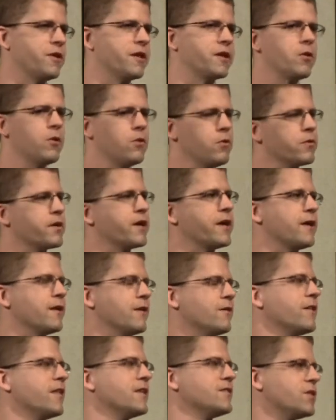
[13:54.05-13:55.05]
like oh okay
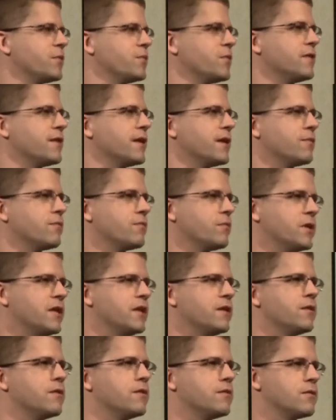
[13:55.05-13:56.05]
you know that's something that we
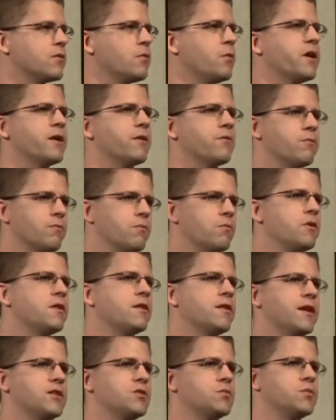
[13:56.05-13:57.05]
didn't quite
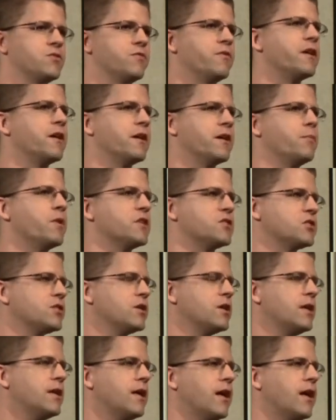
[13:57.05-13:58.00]
realize was very much